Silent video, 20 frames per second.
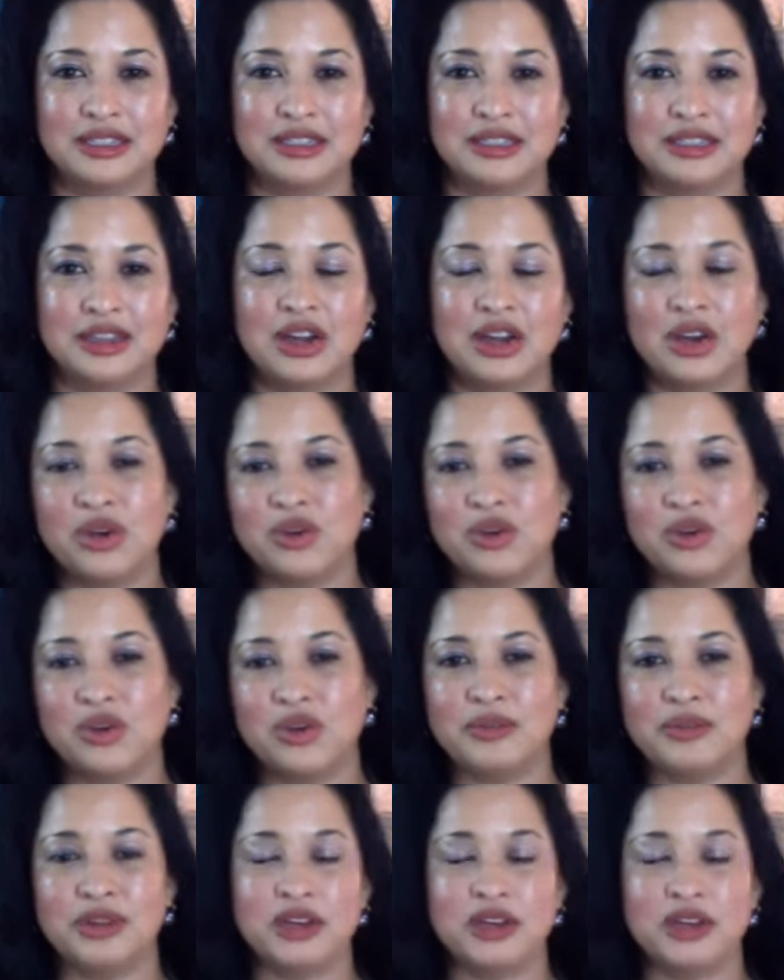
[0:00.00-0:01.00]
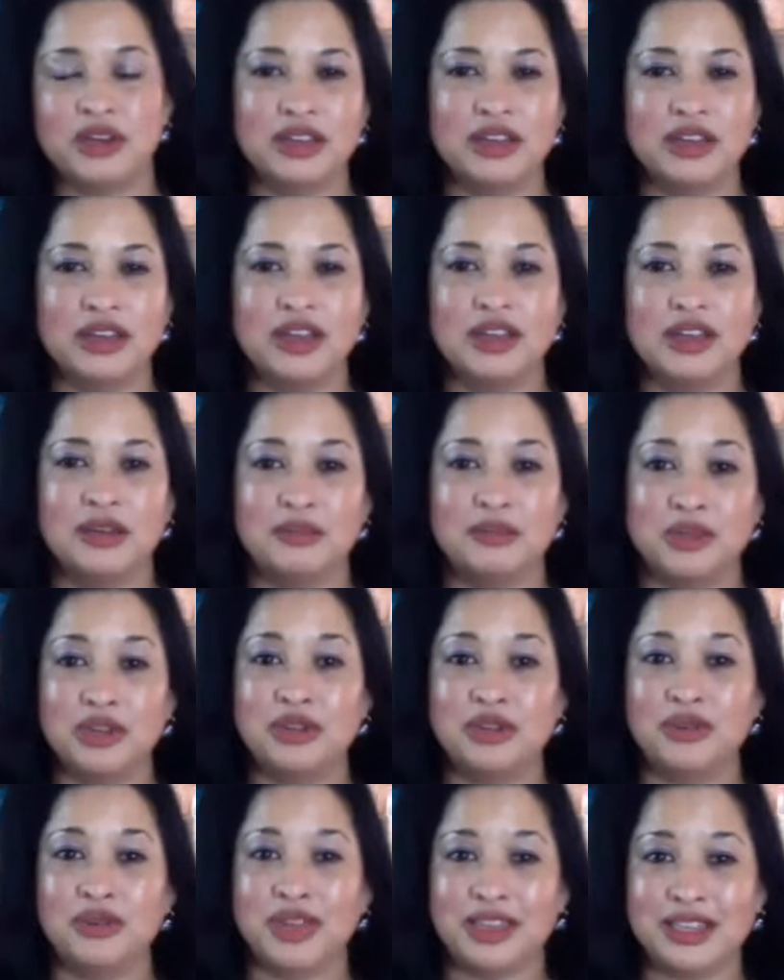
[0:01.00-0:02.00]
Oh, I'm going to be
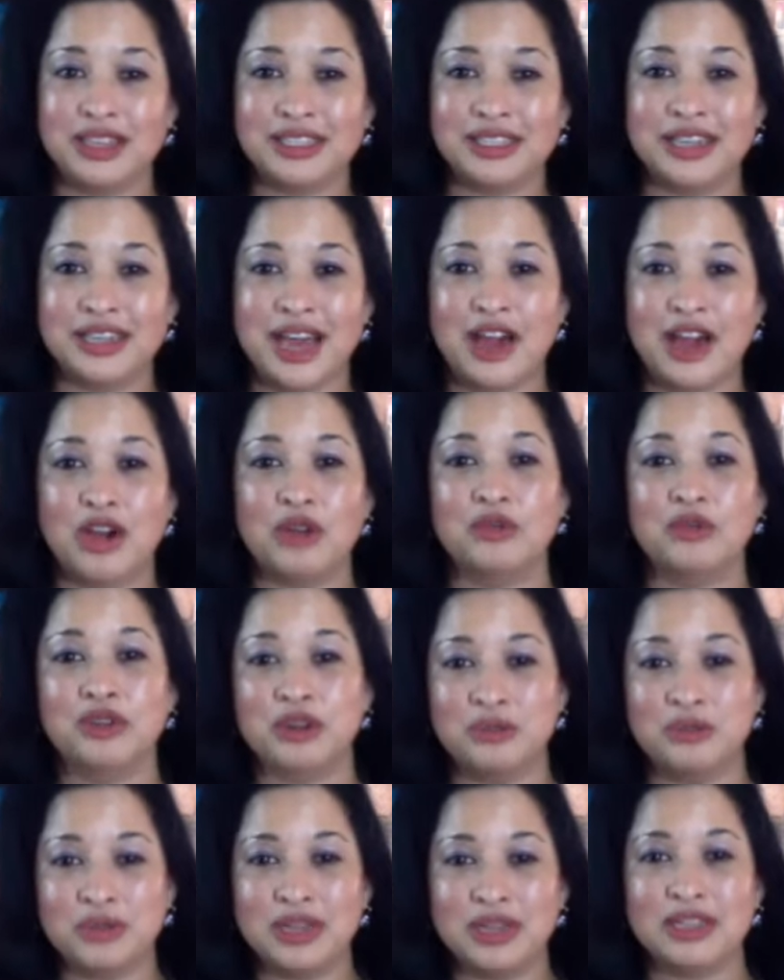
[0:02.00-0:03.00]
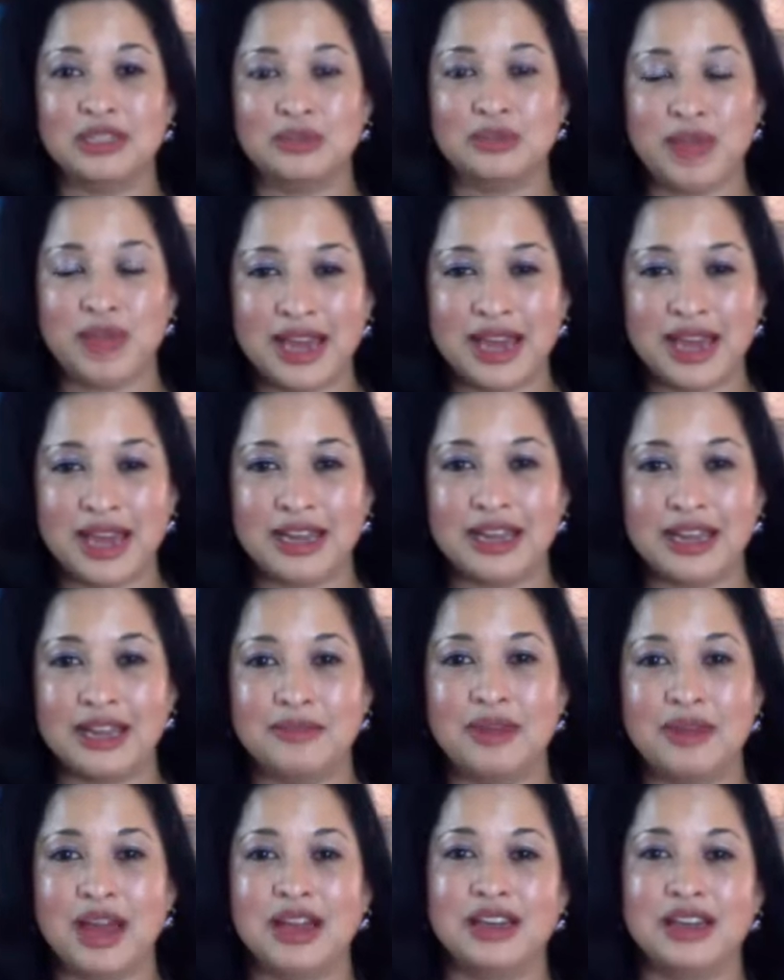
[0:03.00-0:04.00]
doing this now. I'm going to be expanding.
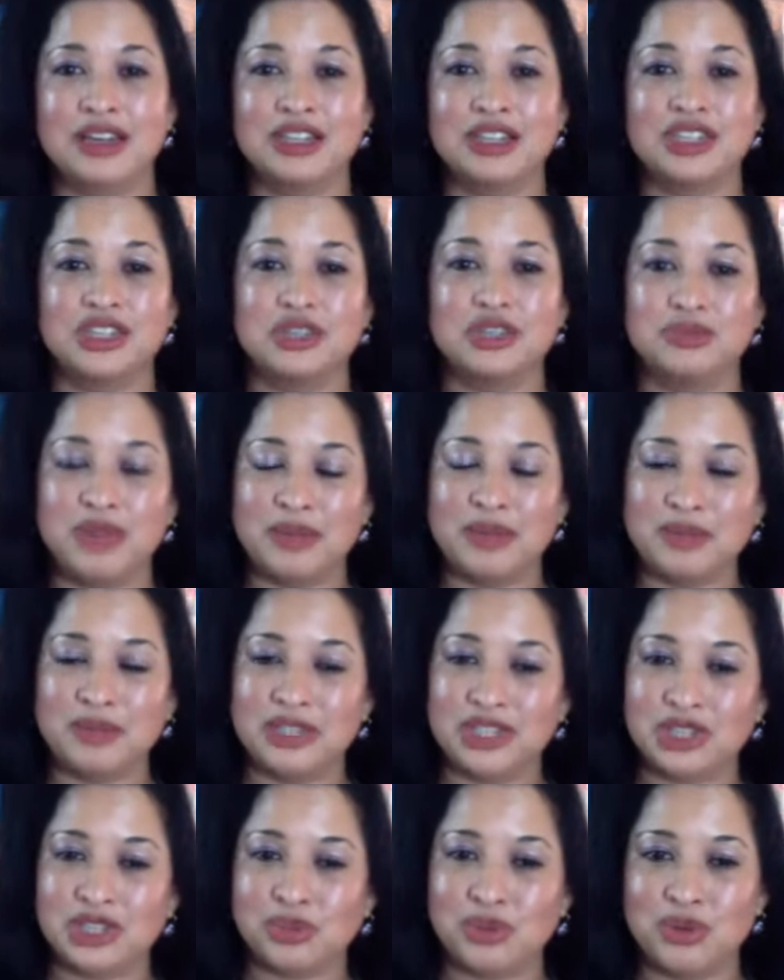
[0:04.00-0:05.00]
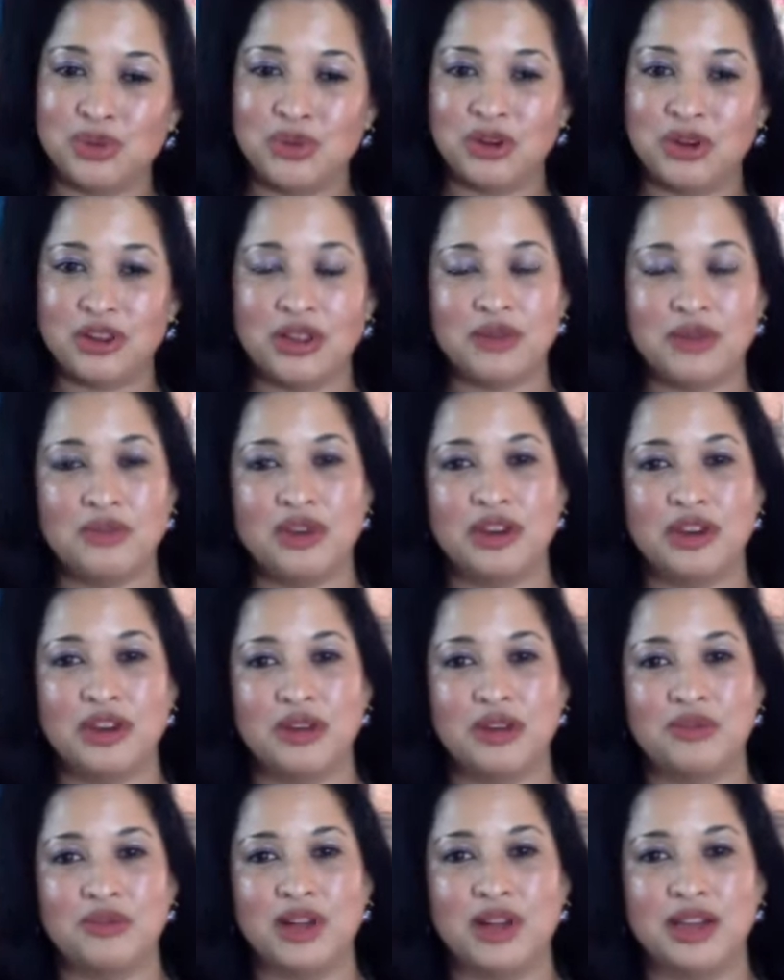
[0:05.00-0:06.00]
I'm not going to maybe just be working
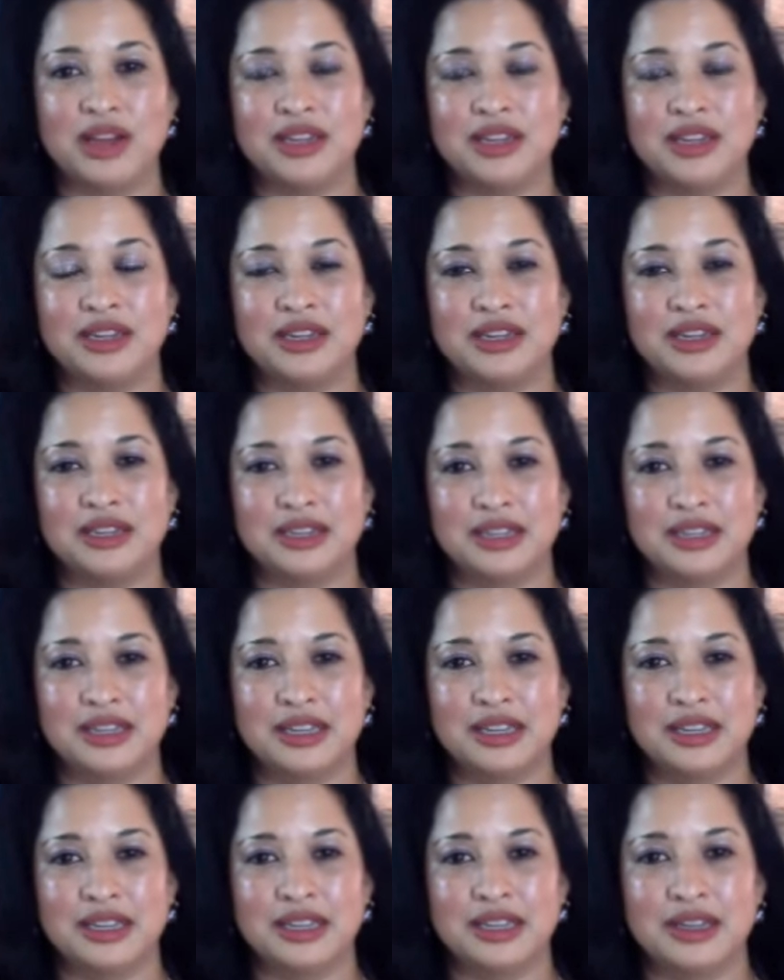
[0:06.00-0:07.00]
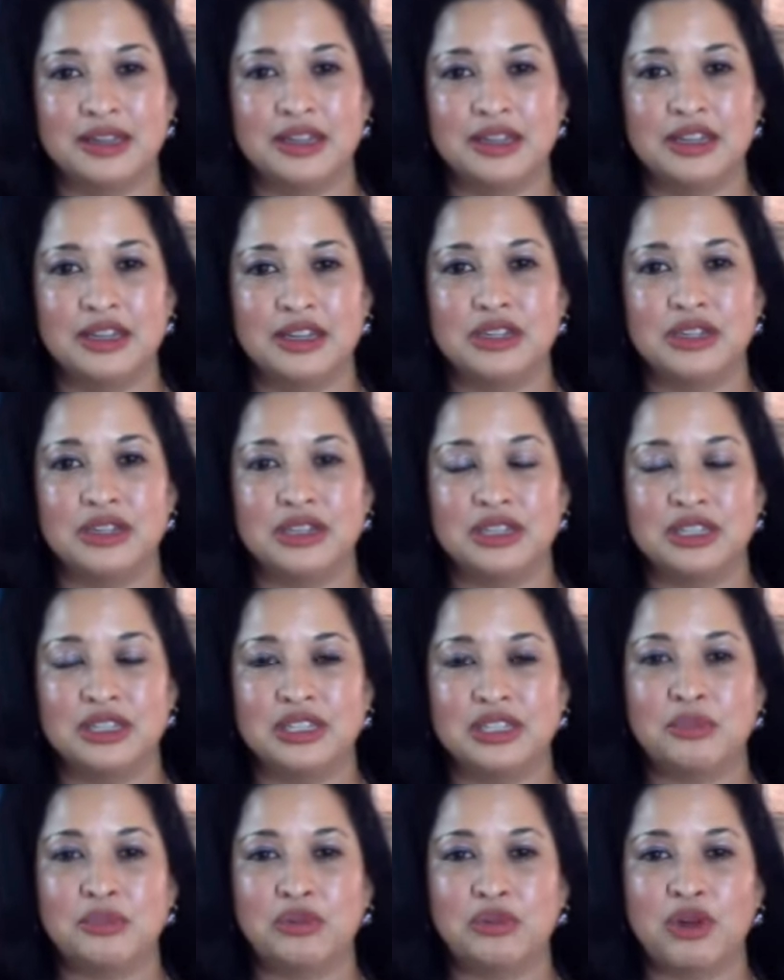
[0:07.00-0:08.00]
one-on-one. It's
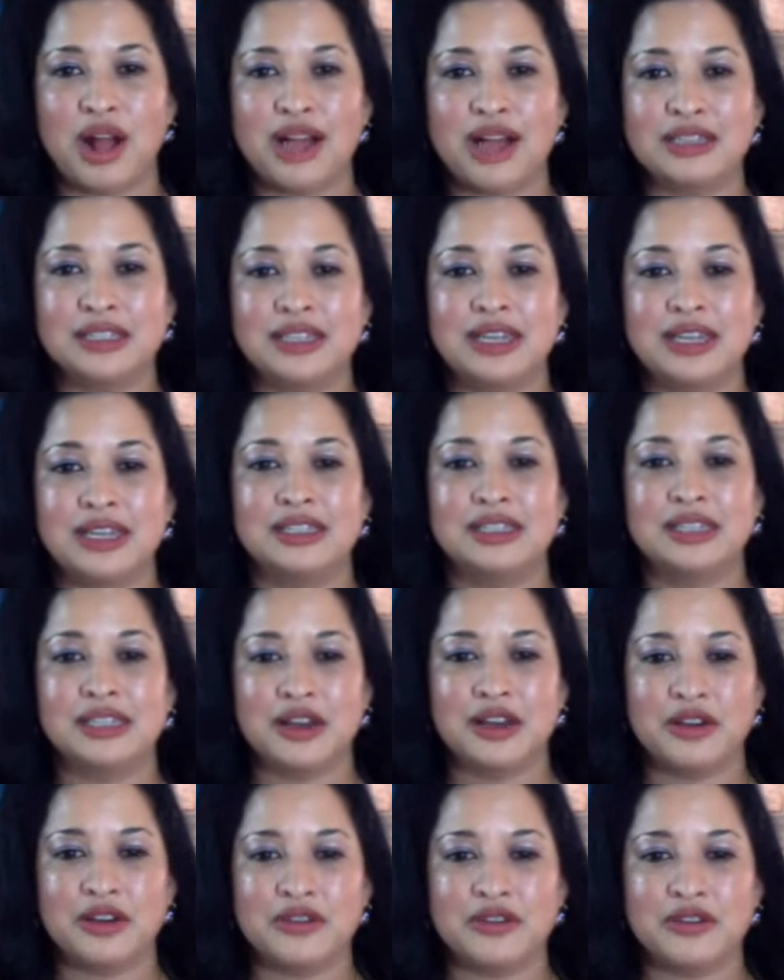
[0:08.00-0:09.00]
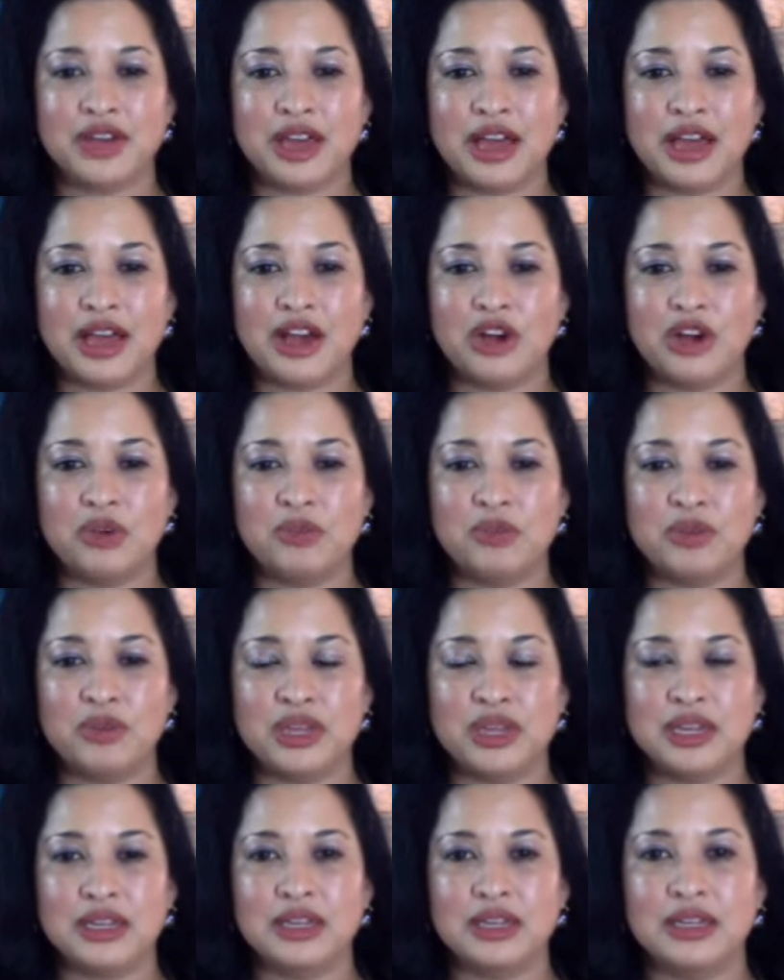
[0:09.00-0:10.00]
a process of
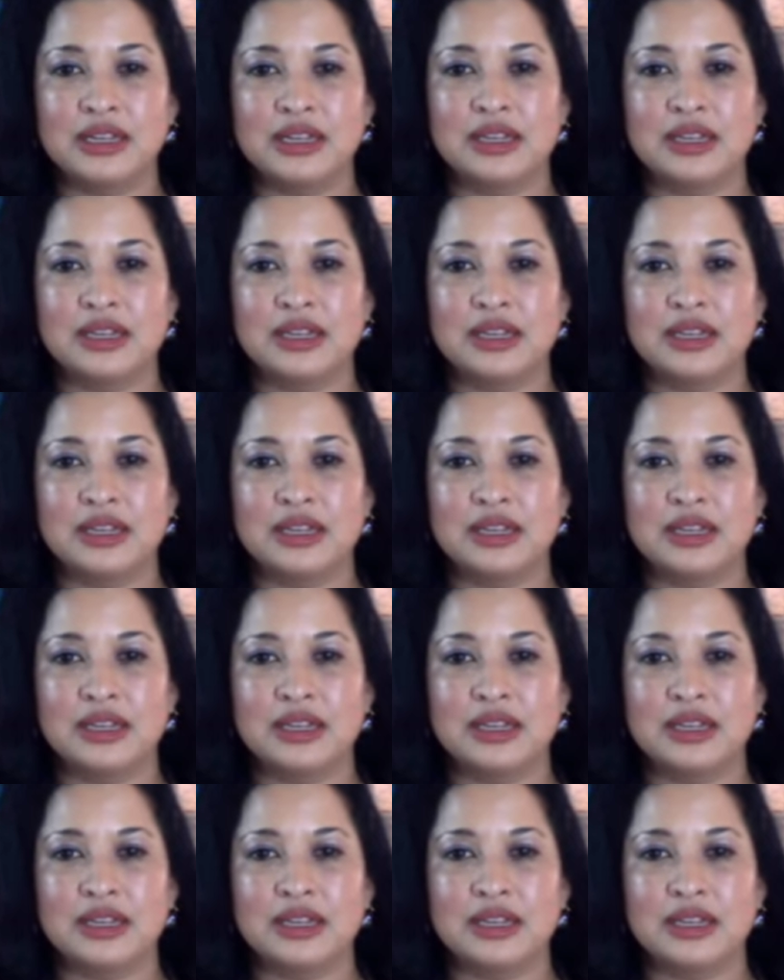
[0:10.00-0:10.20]
helping